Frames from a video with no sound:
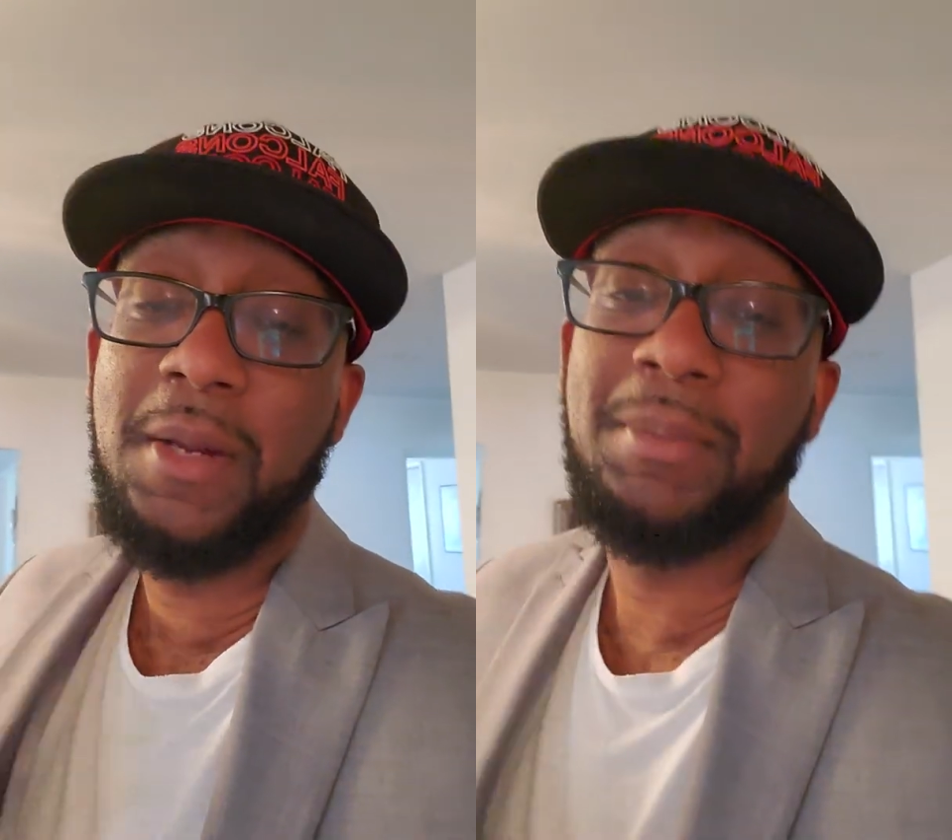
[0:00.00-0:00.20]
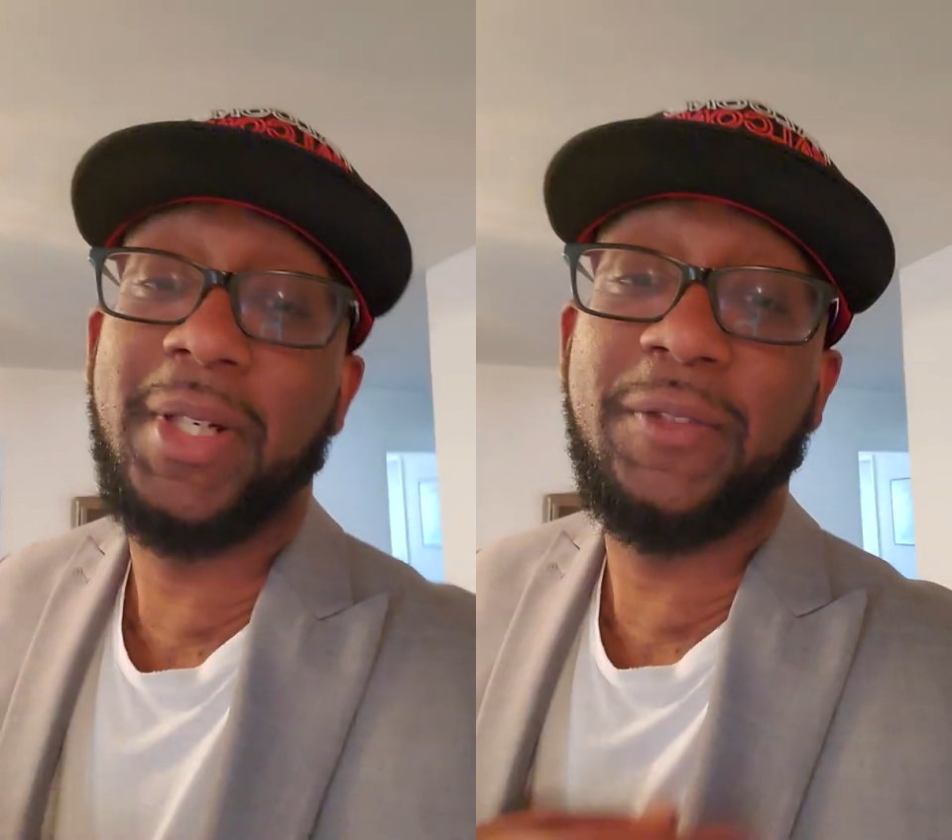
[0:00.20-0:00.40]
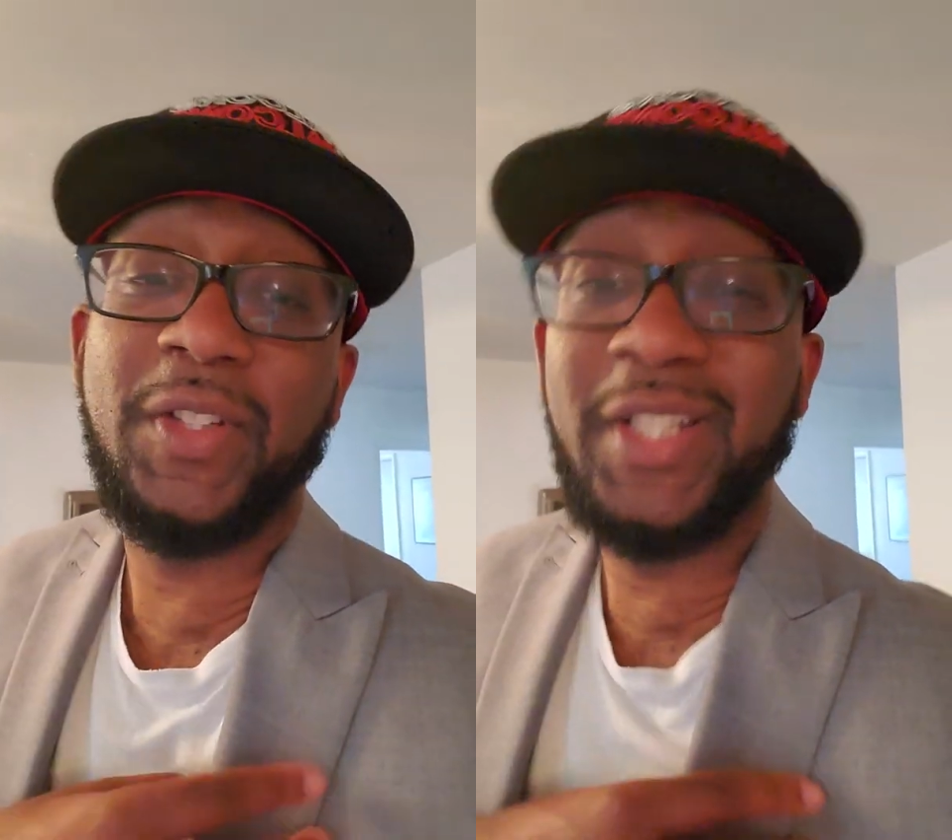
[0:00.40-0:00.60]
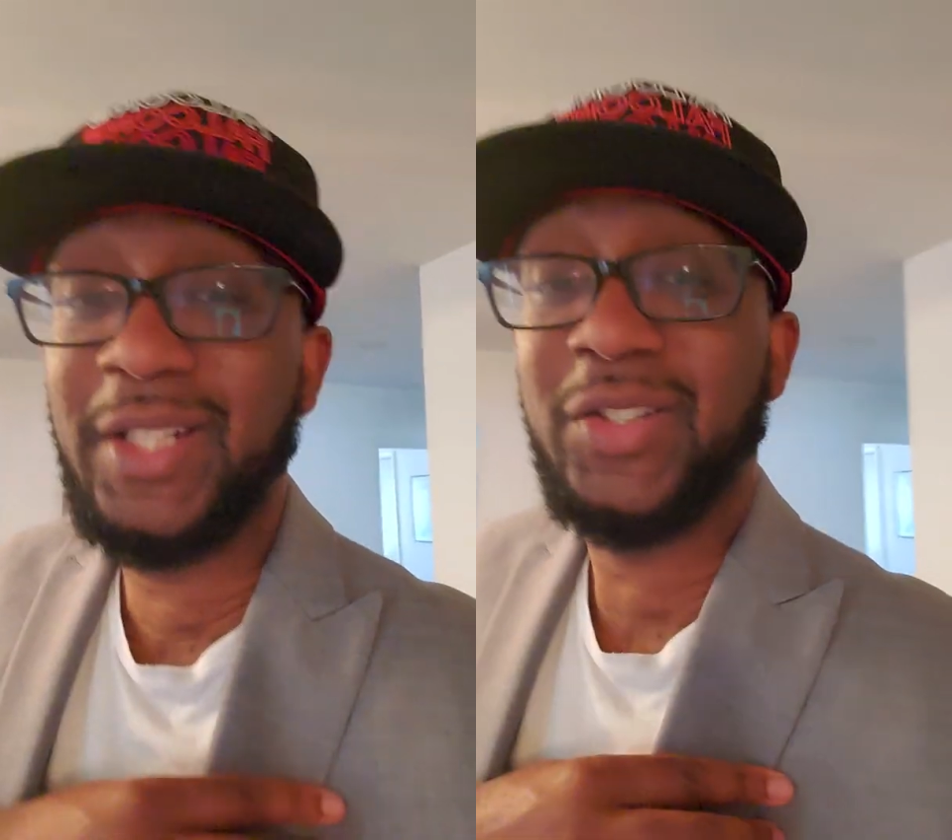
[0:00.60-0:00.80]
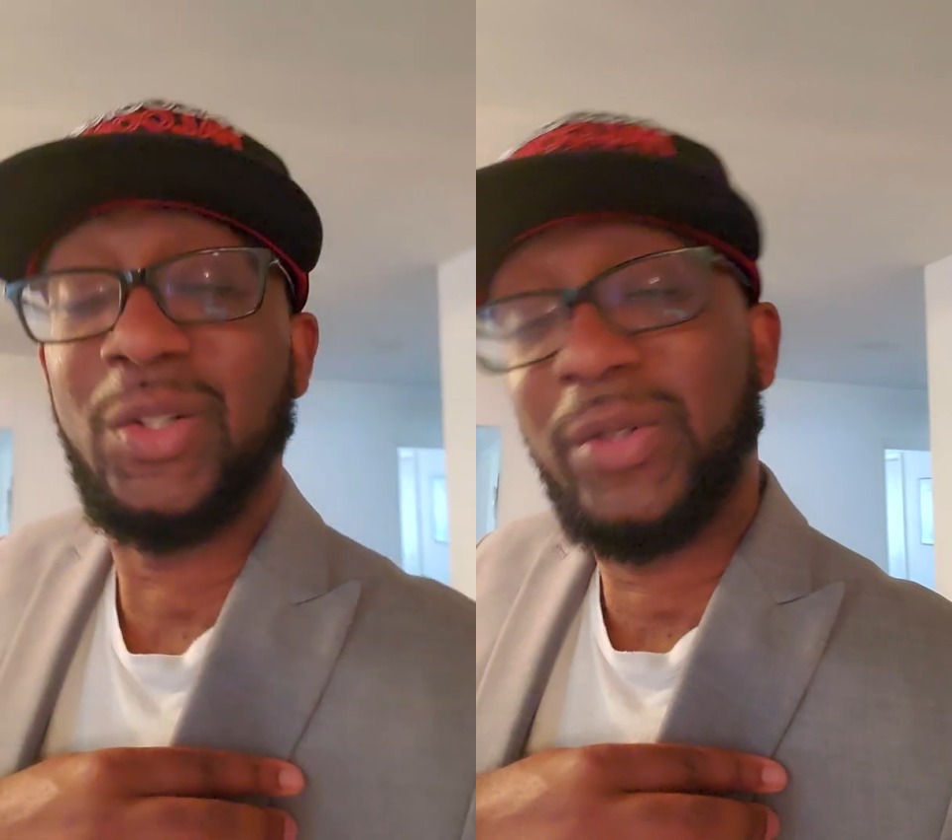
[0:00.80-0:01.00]
But if you need
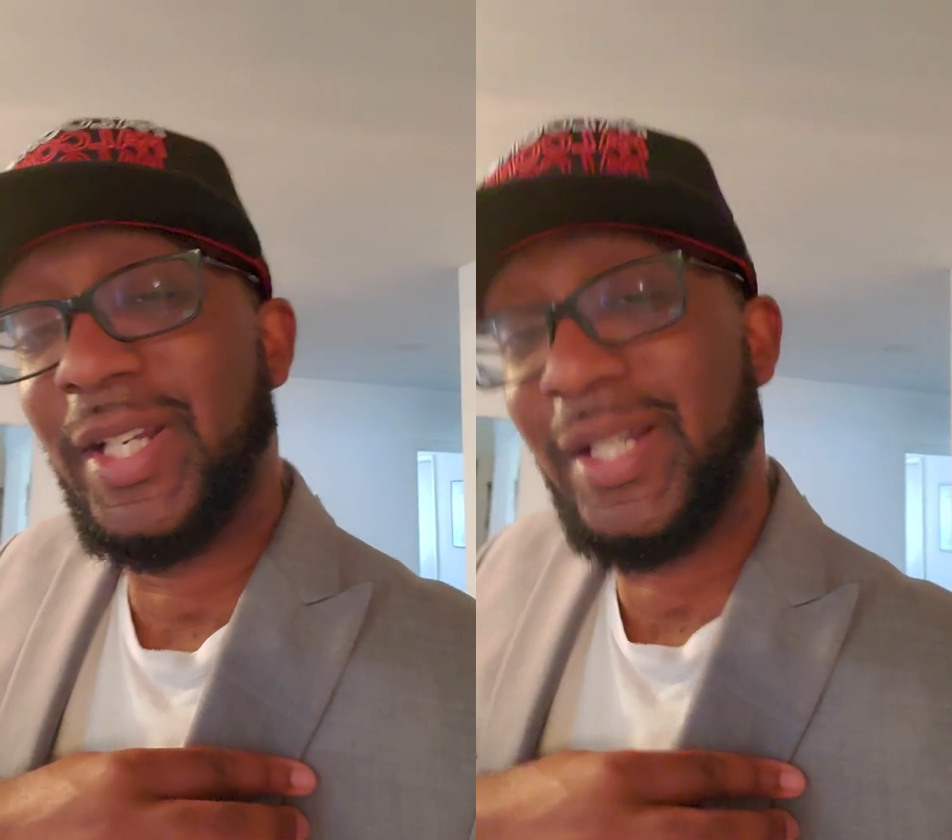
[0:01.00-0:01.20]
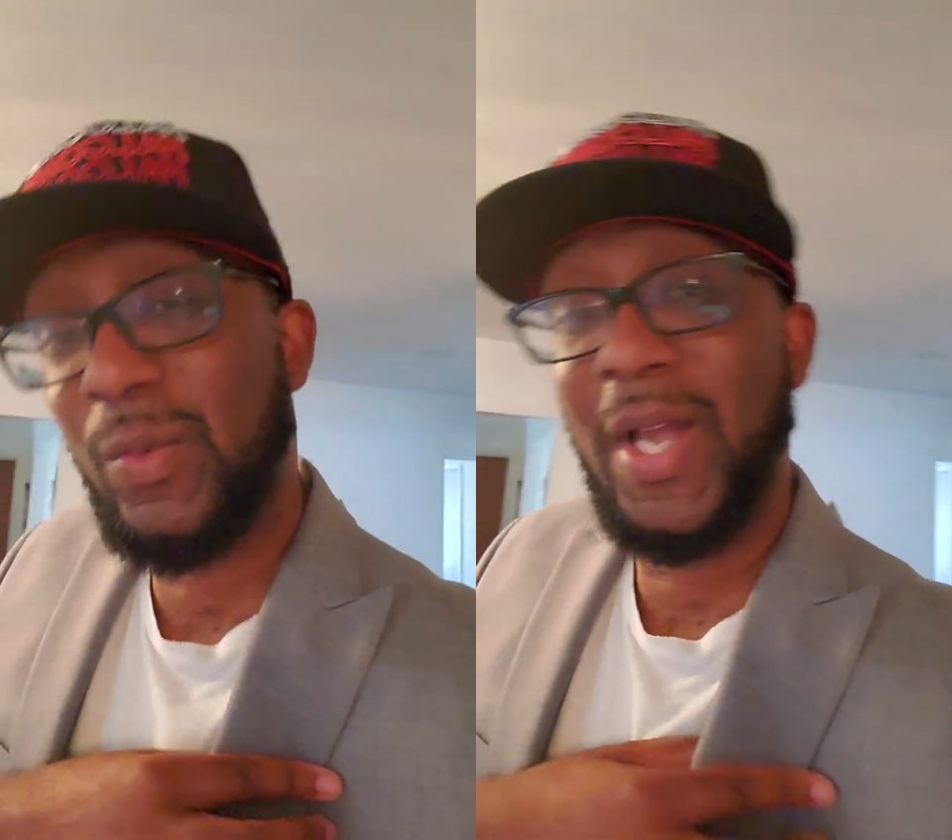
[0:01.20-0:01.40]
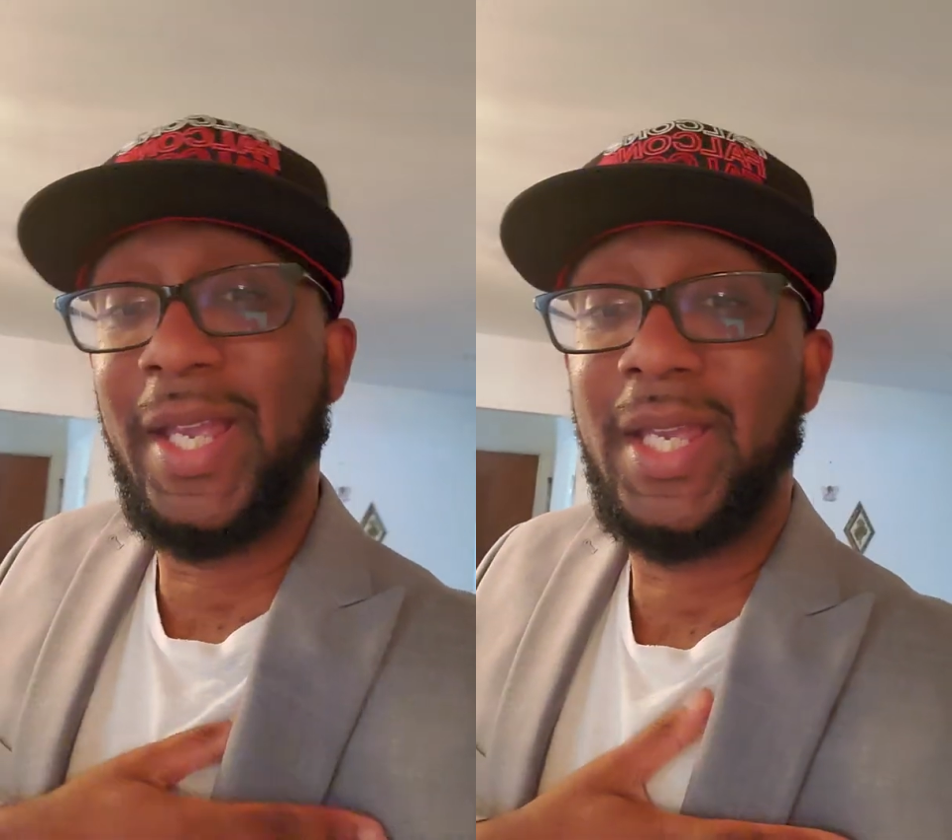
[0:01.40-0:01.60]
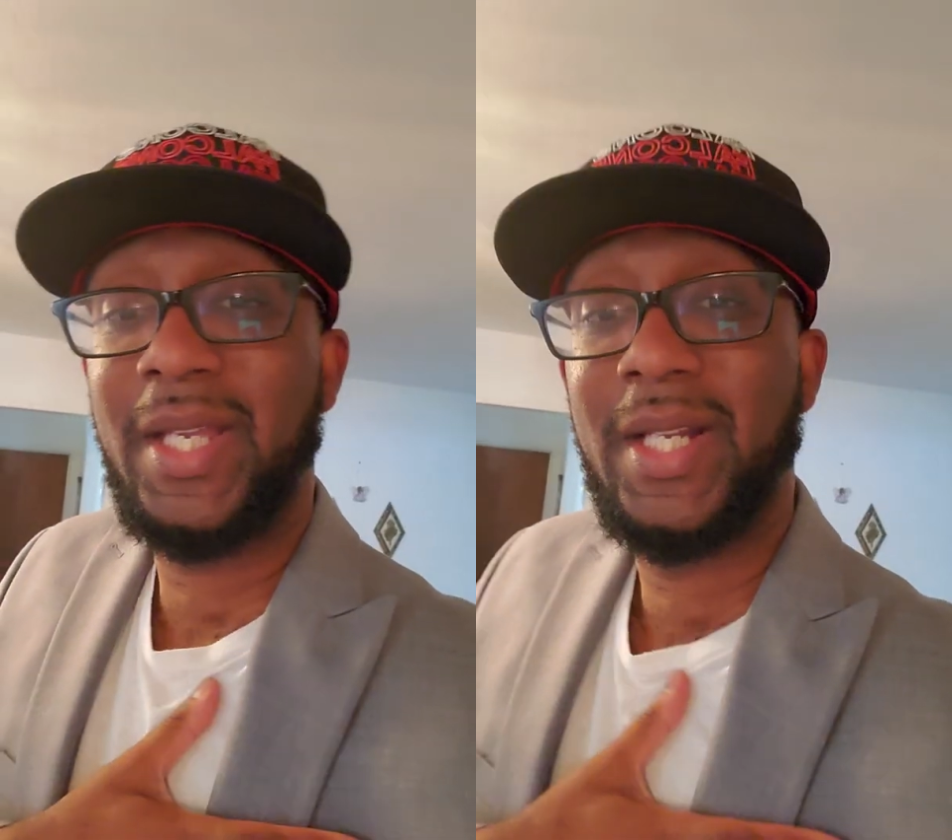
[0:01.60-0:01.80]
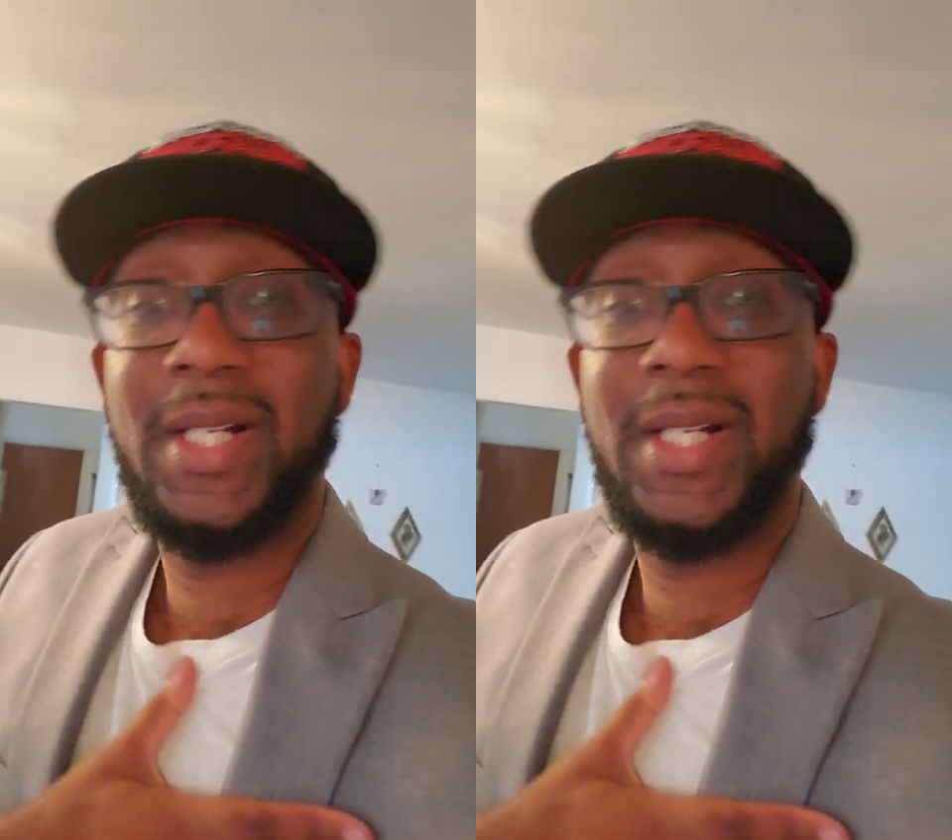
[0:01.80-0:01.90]
a suit anyway,